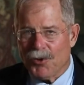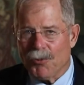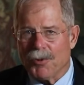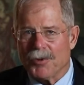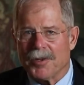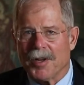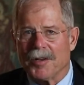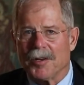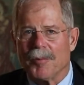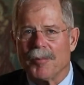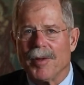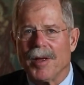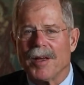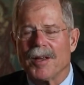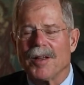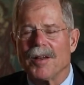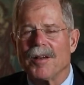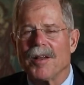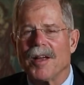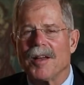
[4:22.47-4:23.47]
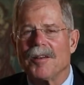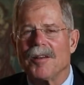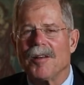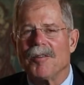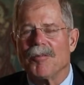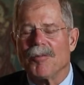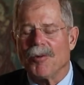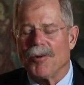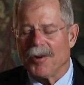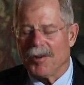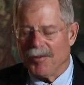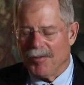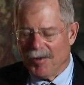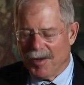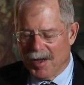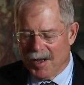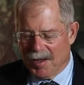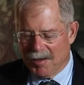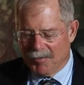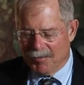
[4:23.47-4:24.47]
which ended back in
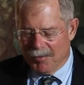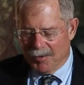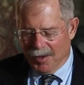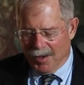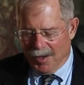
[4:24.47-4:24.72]
1945.